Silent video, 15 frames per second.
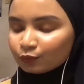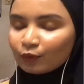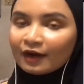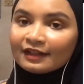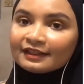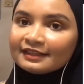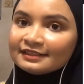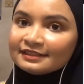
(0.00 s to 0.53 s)

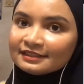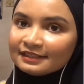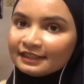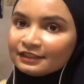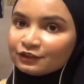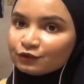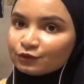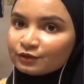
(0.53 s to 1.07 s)
While in the
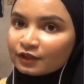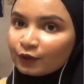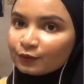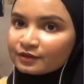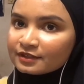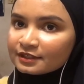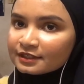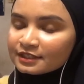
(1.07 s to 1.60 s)
late
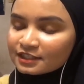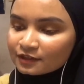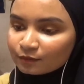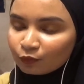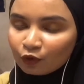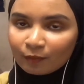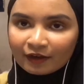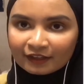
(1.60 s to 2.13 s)
2000s,
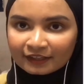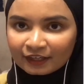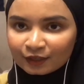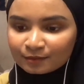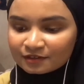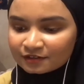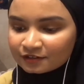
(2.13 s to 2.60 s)
mobile games